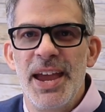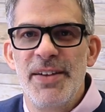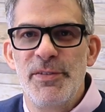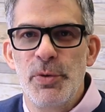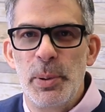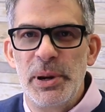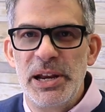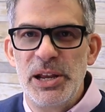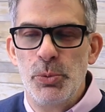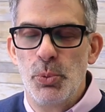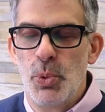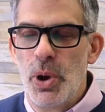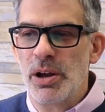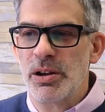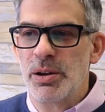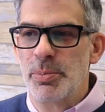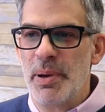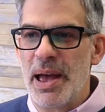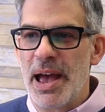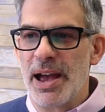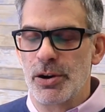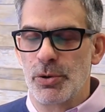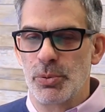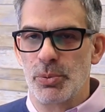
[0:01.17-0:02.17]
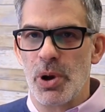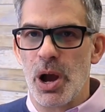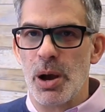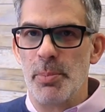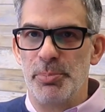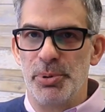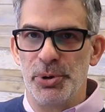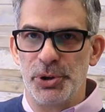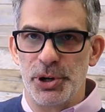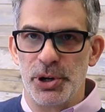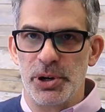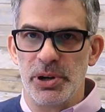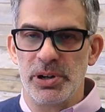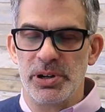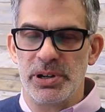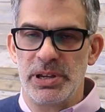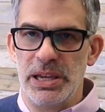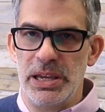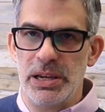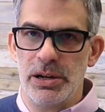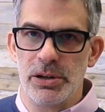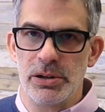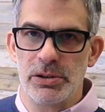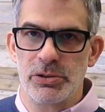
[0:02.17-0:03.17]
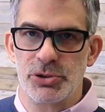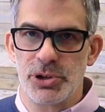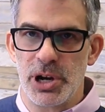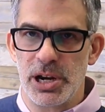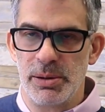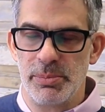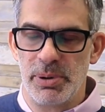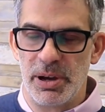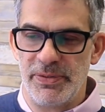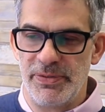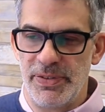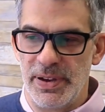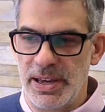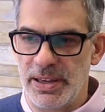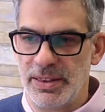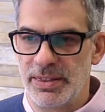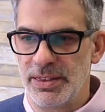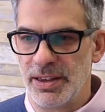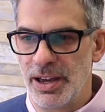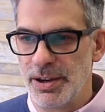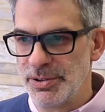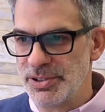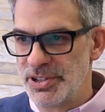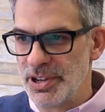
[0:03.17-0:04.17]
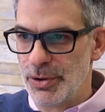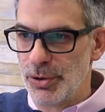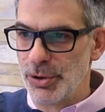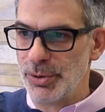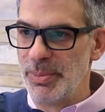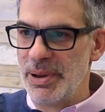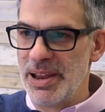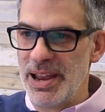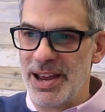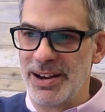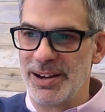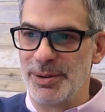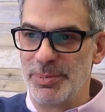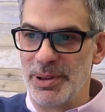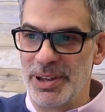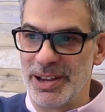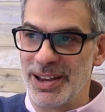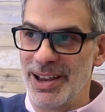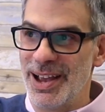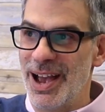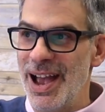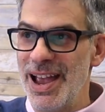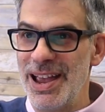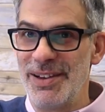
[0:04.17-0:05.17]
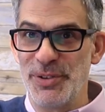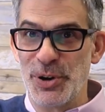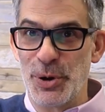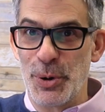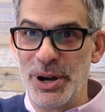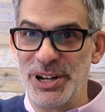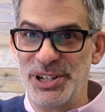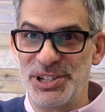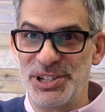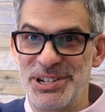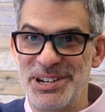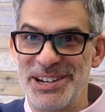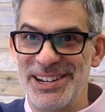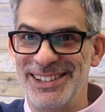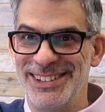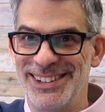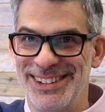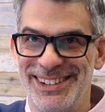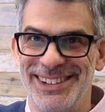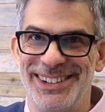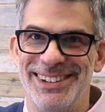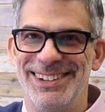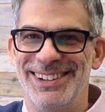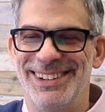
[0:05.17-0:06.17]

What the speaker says: Hey everybody, welcome back. Rob Booker here, Trading by Faith. I always hold my hand up like, I have a question.